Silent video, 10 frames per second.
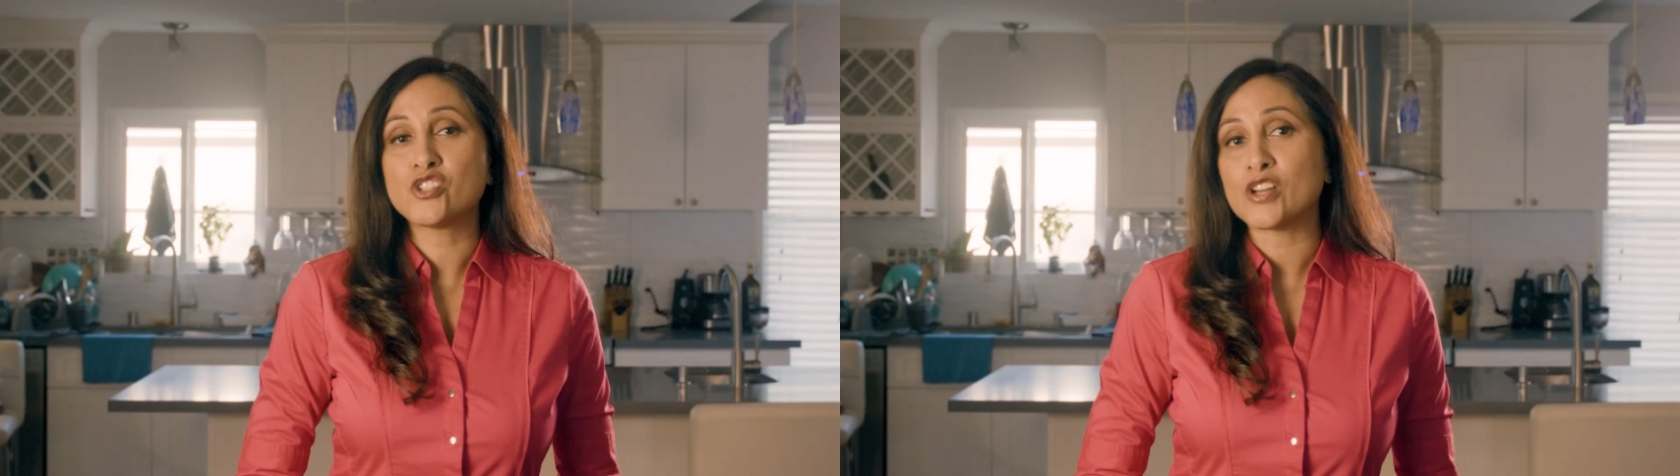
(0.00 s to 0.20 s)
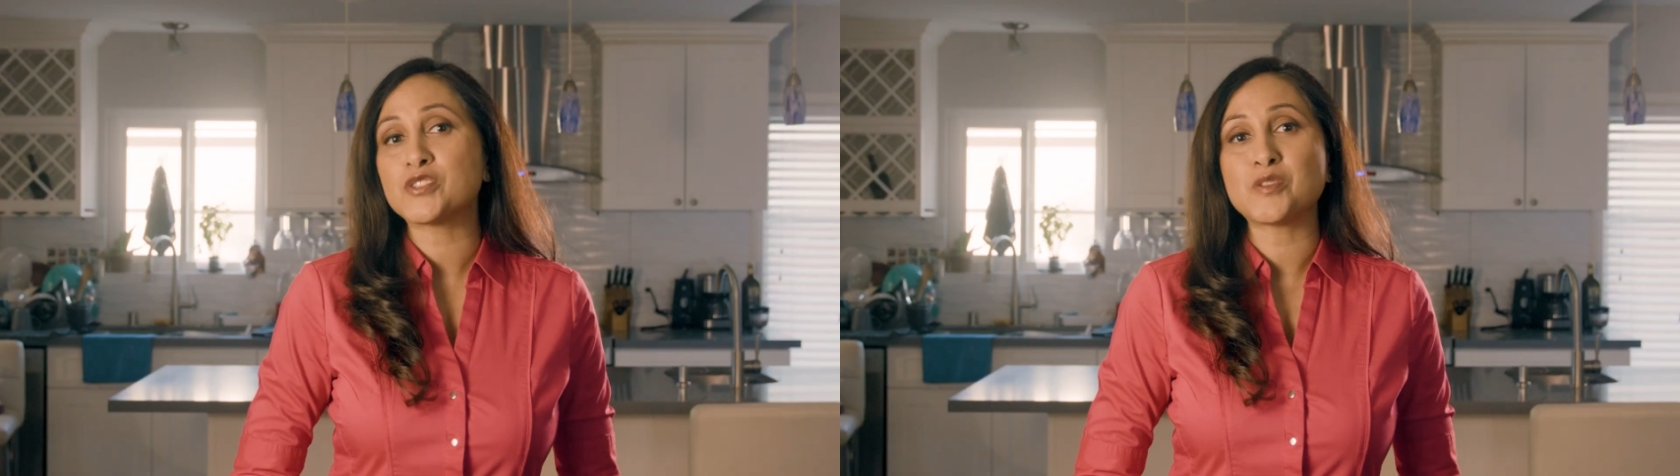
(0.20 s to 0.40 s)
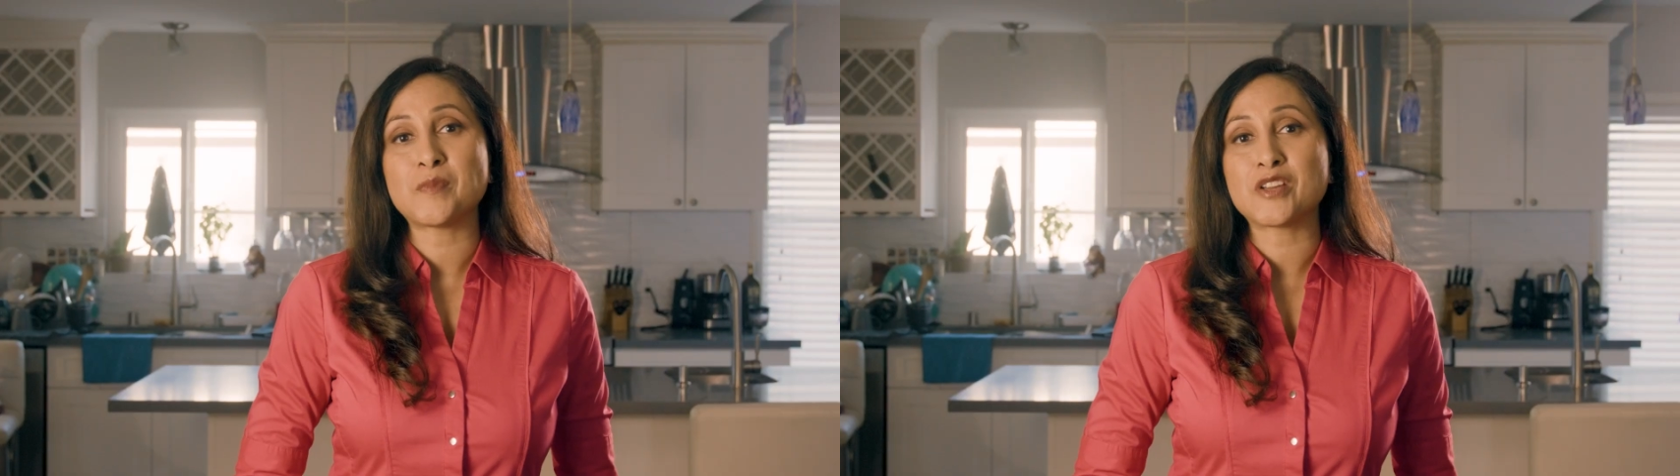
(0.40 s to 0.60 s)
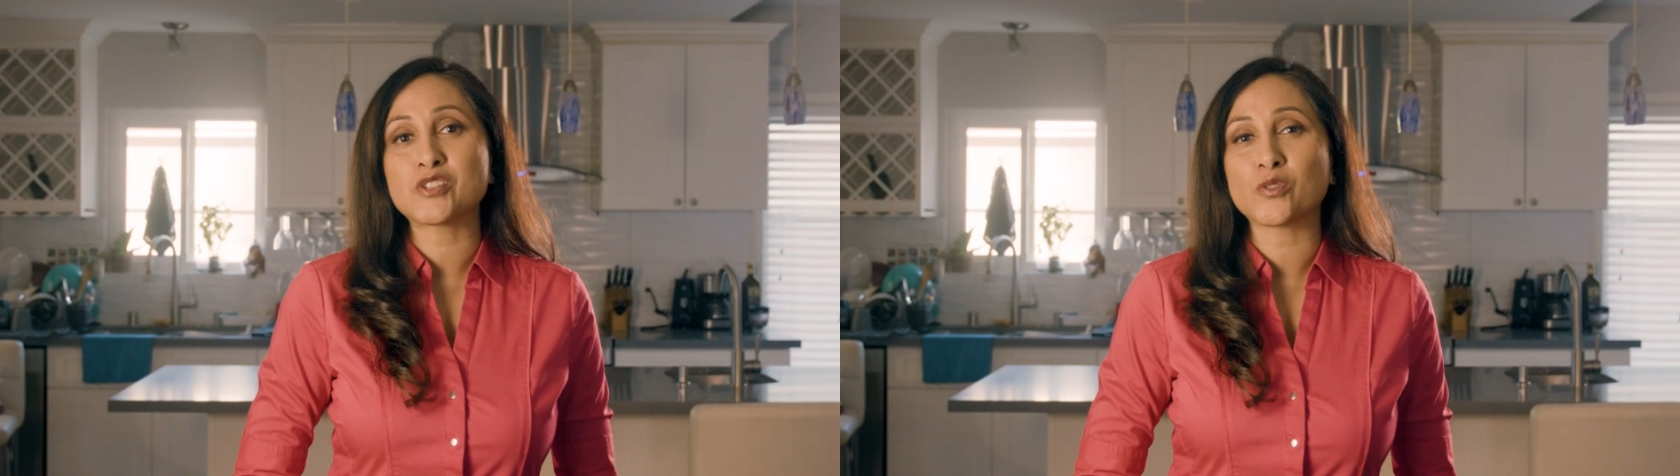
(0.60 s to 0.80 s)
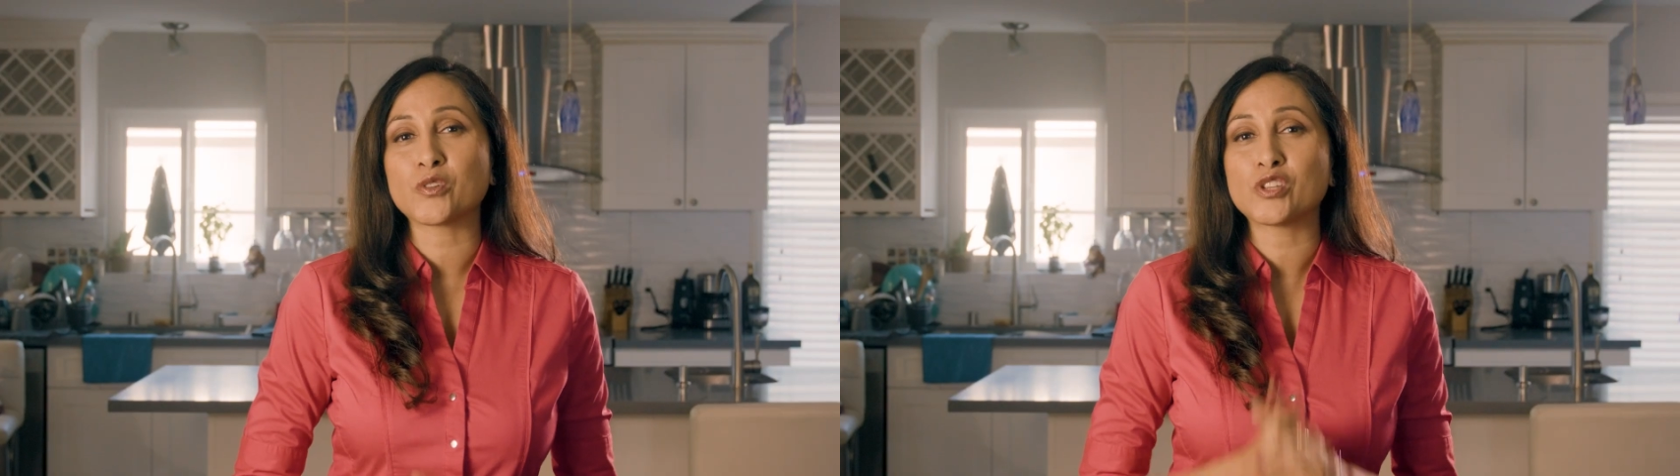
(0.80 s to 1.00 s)
just to make
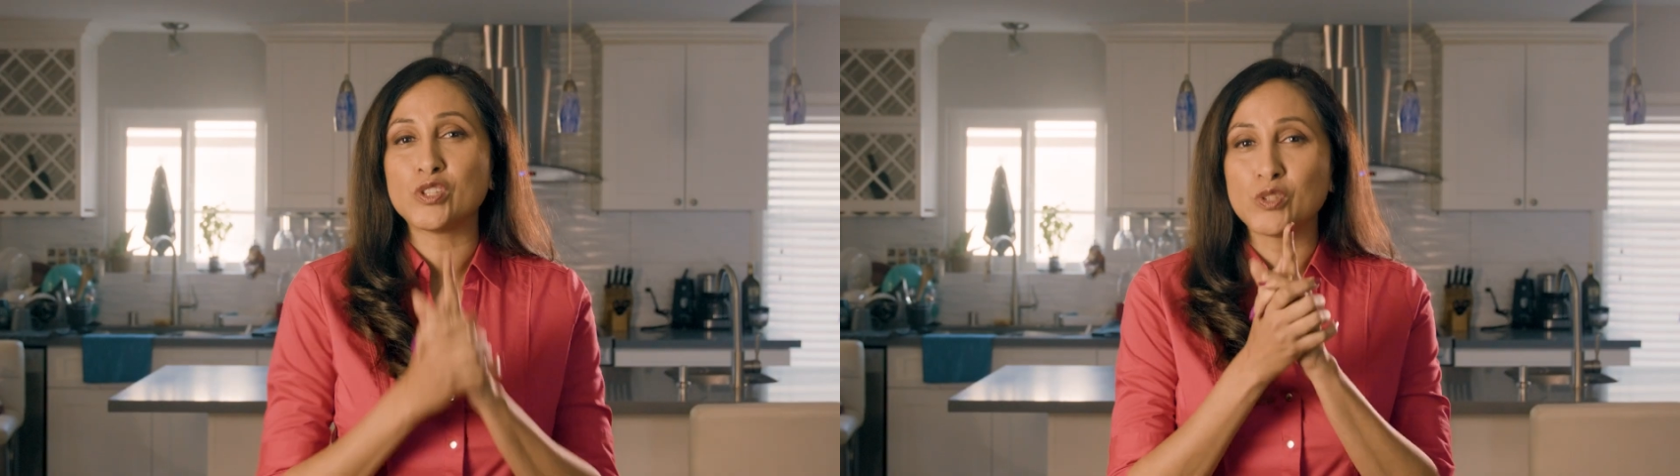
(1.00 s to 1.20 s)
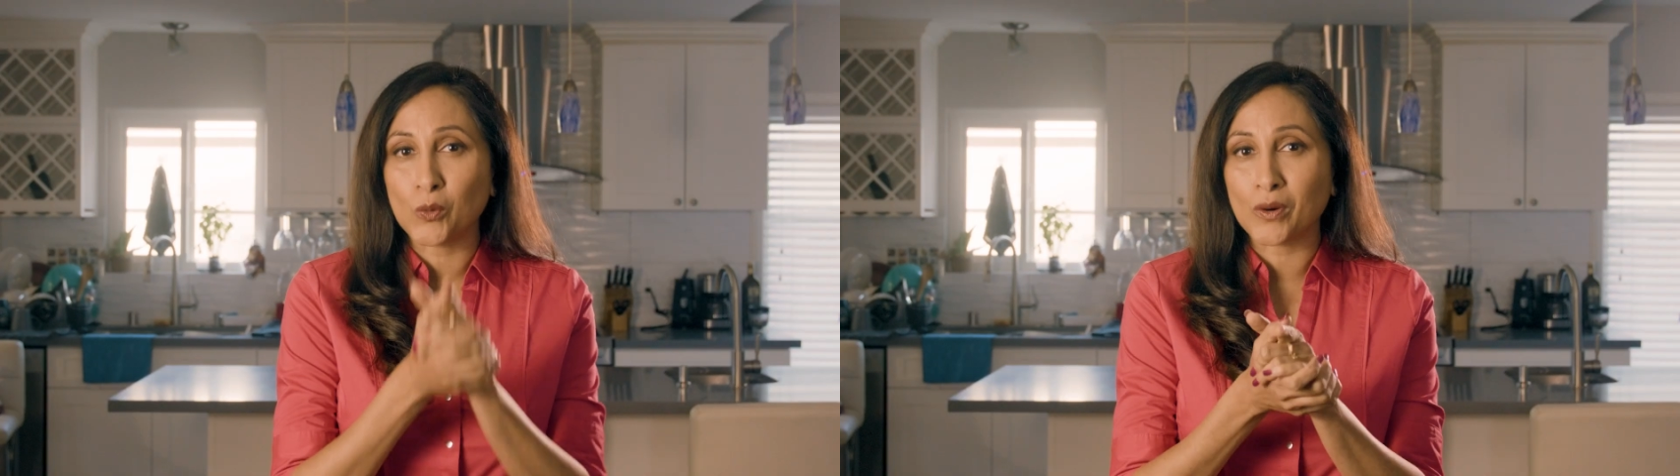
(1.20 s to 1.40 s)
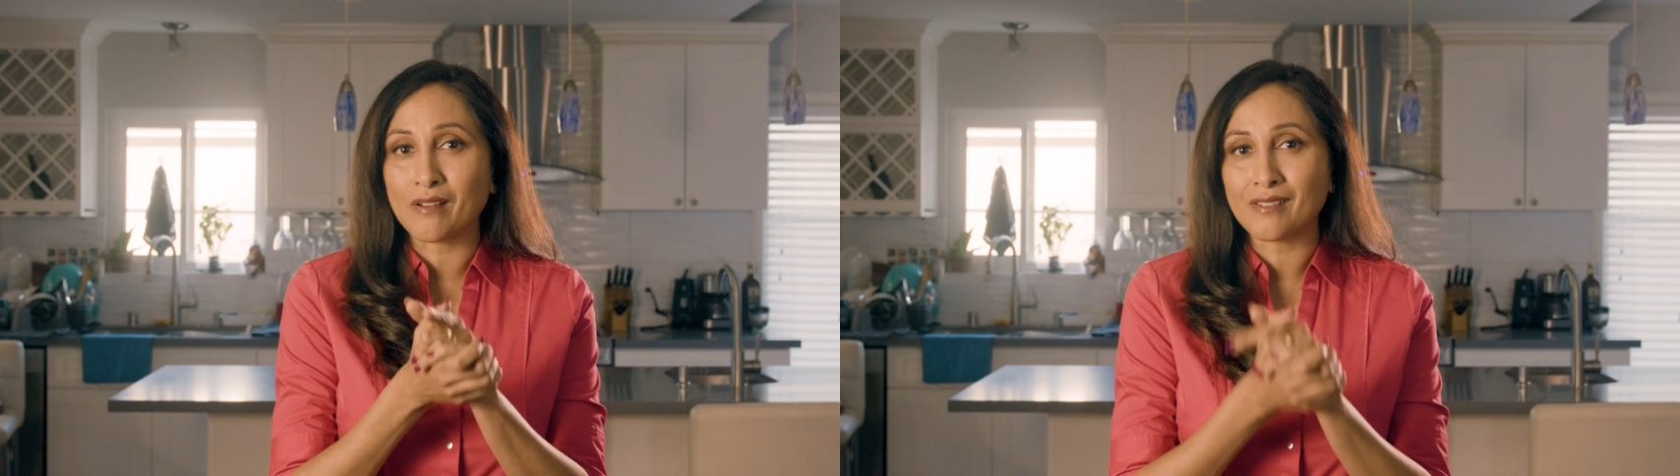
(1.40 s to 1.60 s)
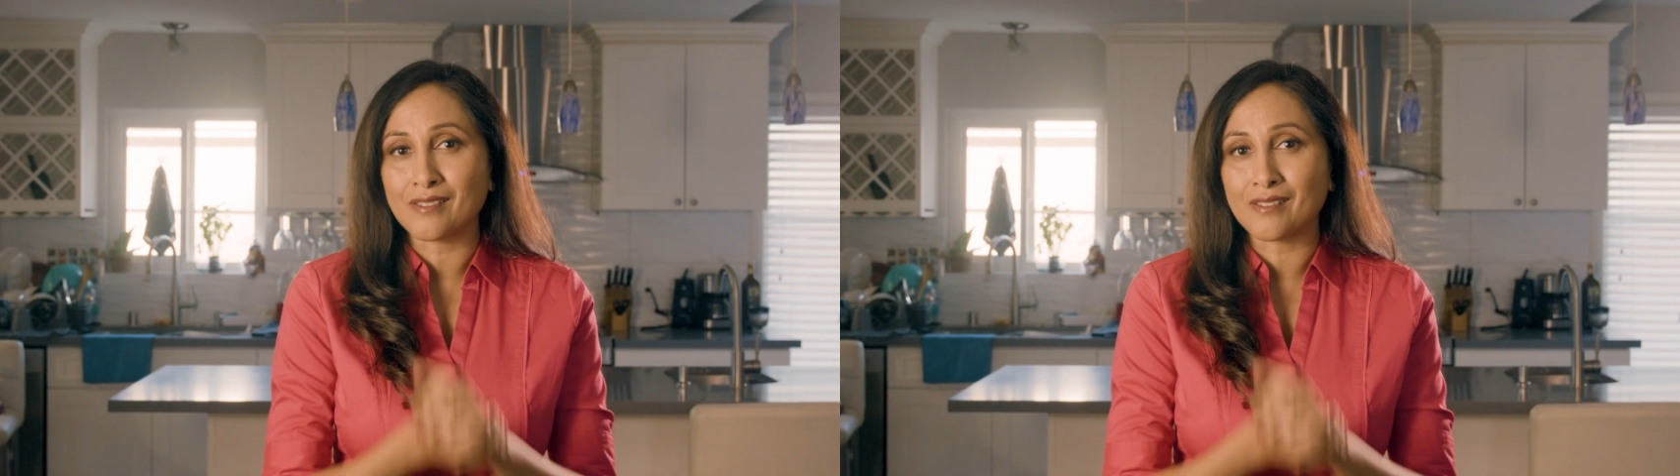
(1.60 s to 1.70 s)
sure you're